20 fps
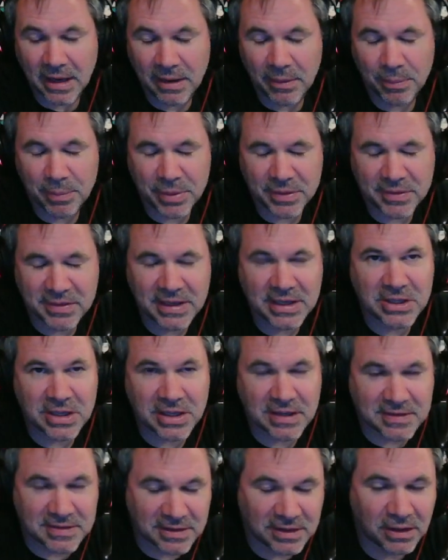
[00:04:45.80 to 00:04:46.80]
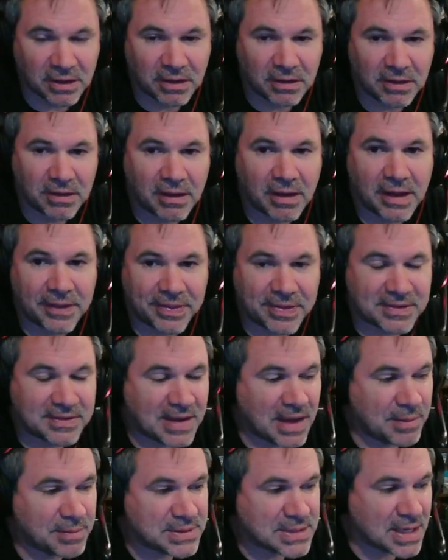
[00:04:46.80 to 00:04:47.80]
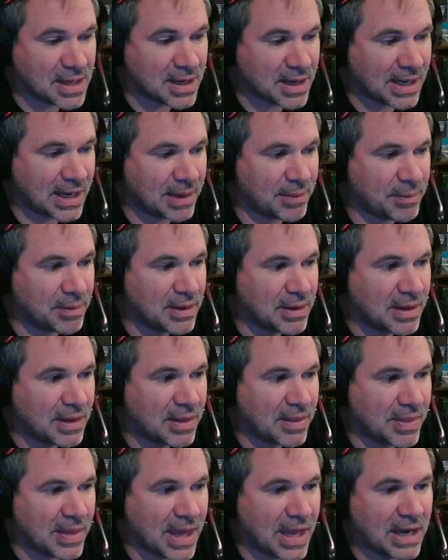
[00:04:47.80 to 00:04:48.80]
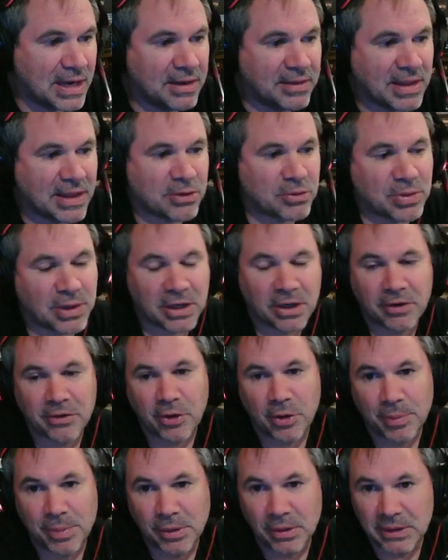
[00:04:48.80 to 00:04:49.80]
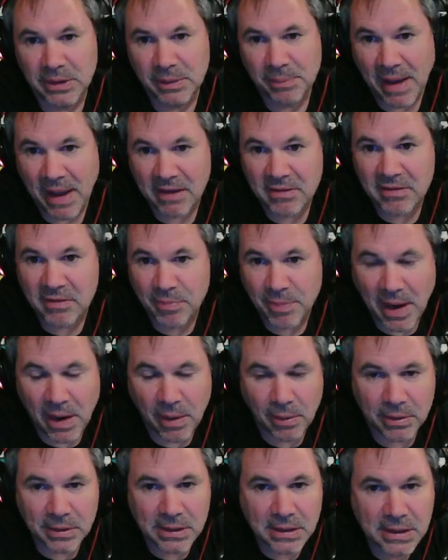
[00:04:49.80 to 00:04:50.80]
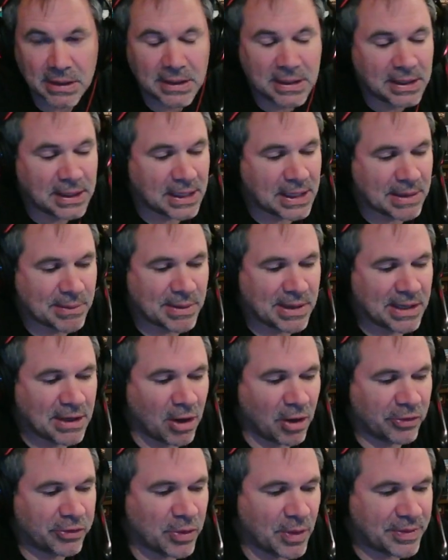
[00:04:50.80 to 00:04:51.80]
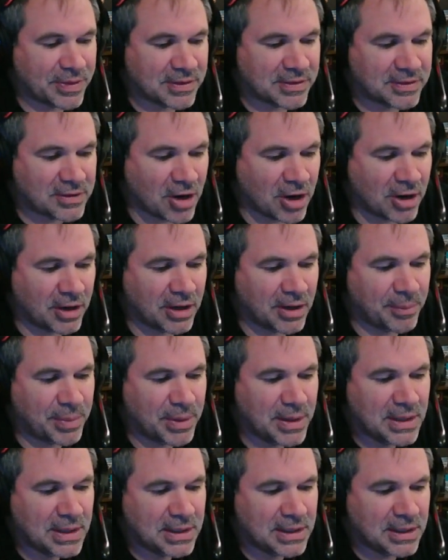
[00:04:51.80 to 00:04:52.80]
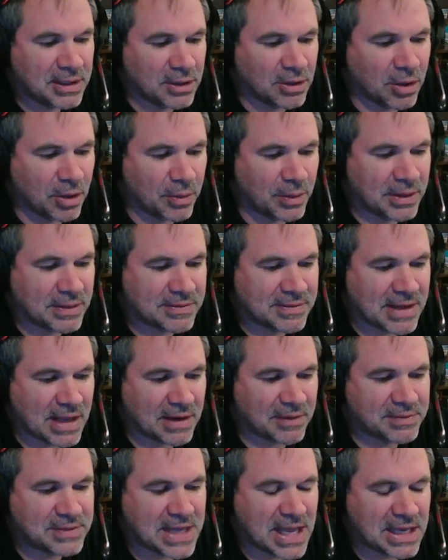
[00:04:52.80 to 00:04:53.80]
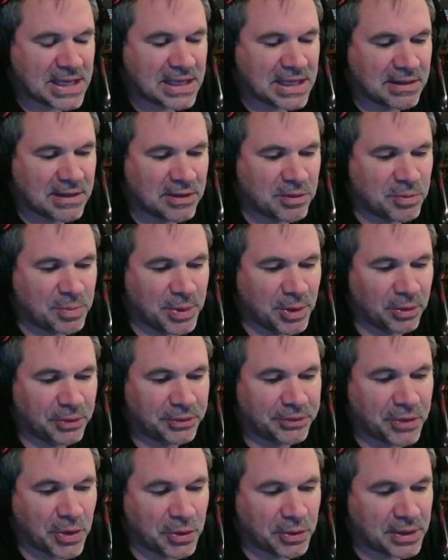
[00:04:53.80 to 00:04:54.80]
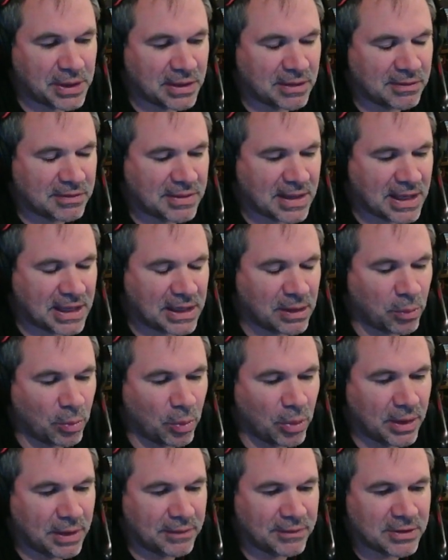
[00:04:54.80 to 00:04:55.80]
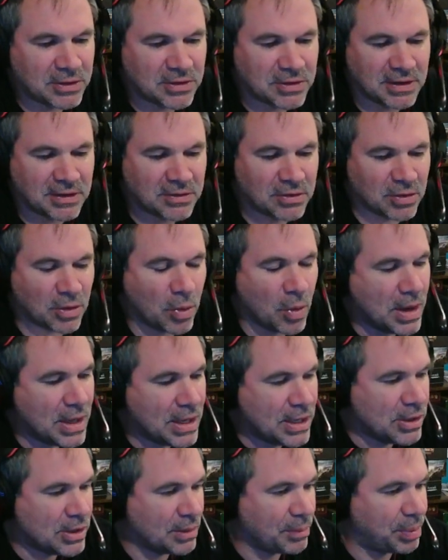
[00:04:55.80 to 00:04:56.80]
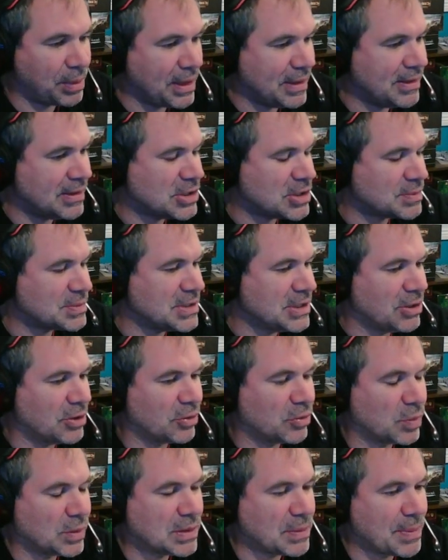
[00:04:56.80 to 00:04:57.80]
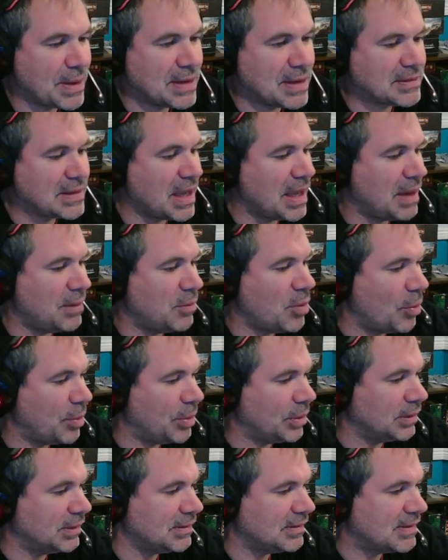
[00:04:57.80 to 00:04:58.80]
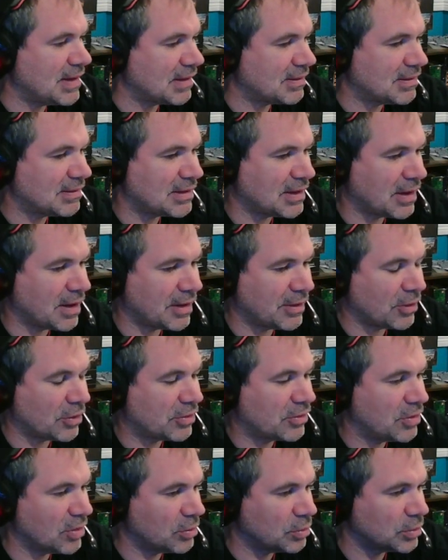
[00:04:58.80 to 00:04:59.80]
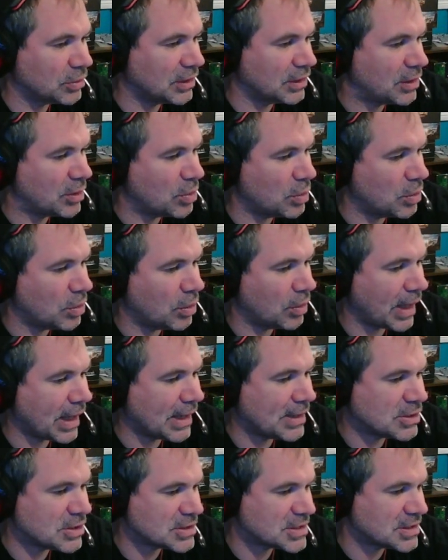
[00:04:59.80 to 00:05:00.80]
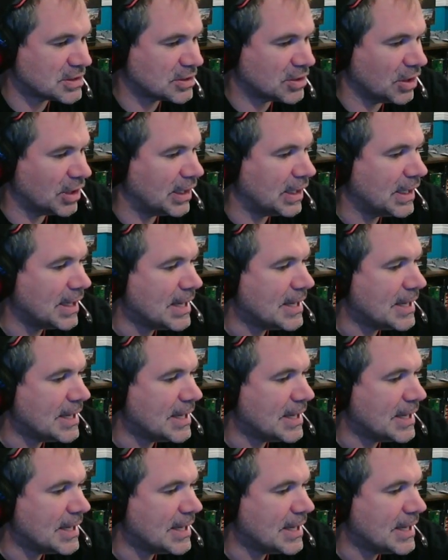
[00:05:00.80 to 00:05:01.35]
prestige and zeal at the same time, then they trigger their building passive power. And also at the startup, instead of taking these build tokens, they get one of each of these. So you can play the Egyptian heroes with the base game. No buildings necessary. They're still really cool and just as good